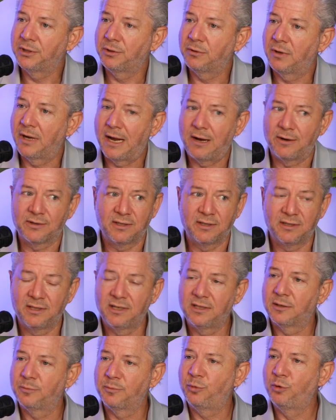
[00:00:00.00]
into a house
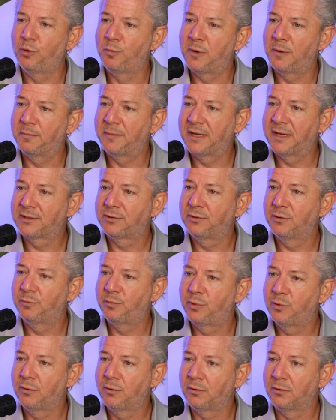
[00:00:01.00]
and sees a pool pump next to
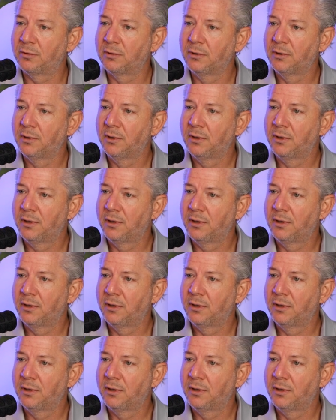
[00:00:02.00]
a pool,